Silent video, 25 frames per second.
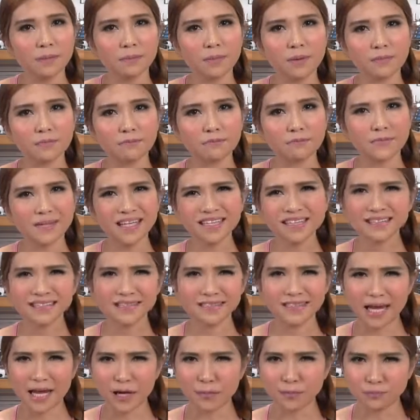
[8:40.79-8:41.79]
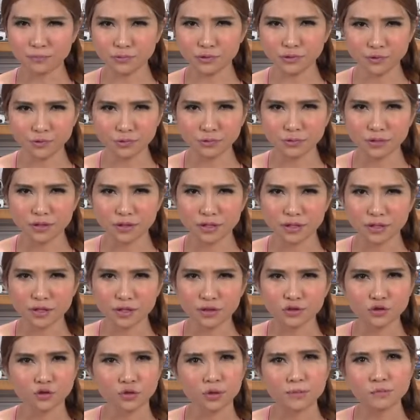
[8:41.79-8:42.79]
But that doesn't help you.
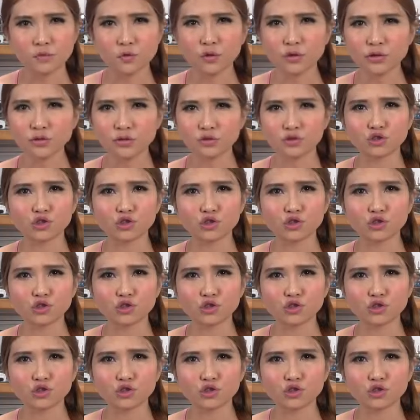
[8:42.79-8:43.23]
So I'm going